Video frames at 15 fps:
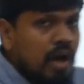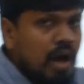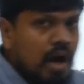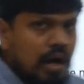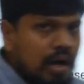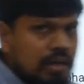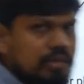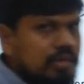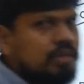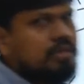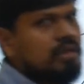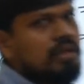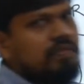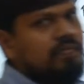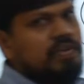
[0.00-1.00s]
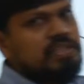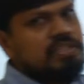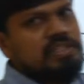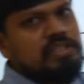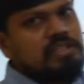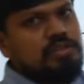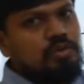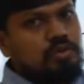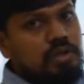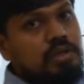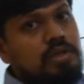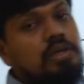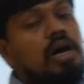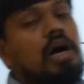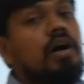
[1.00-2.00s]
all the three phases. Okay,
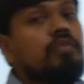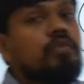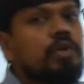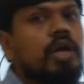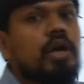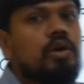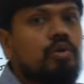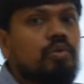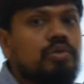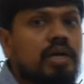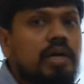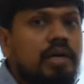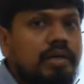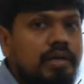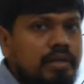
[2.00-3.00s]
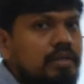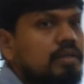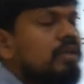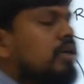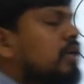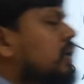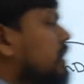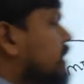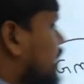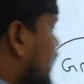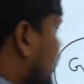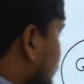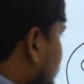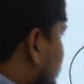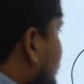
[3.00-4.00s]
how you can do that?
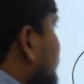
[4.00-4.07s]
Calculate